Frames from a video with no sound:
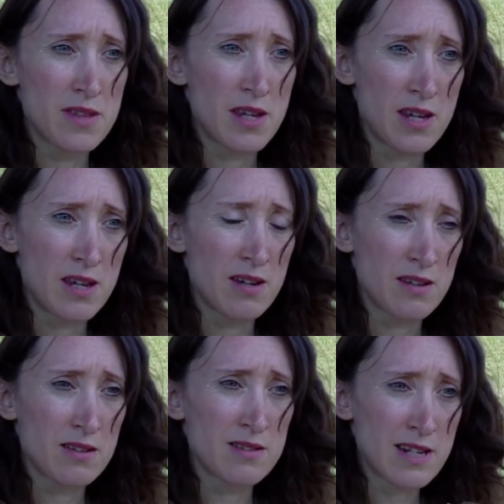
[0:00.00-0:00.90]
the
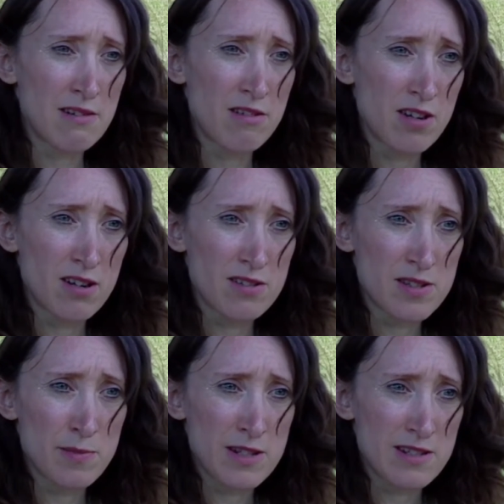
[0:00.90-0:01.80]
tarot
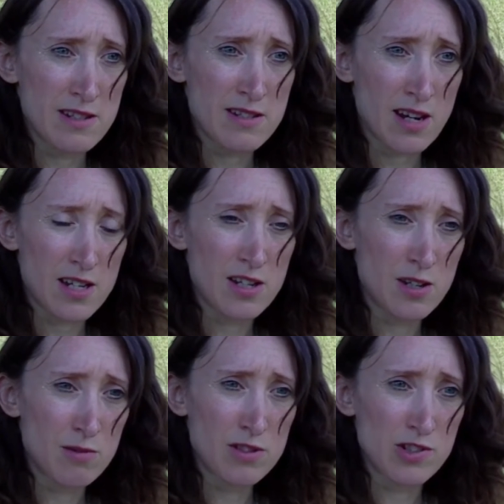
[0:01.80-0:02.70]
cards basically take
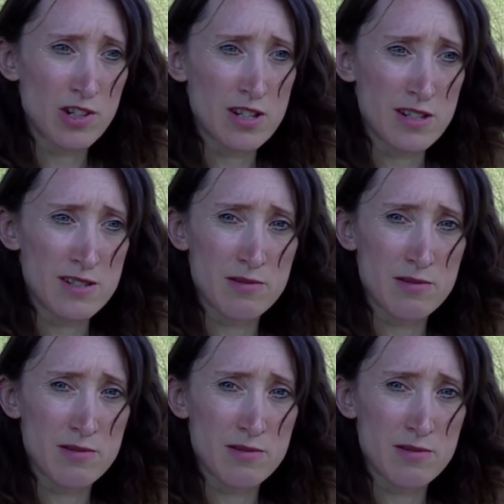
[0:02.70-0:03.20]
you on a journey.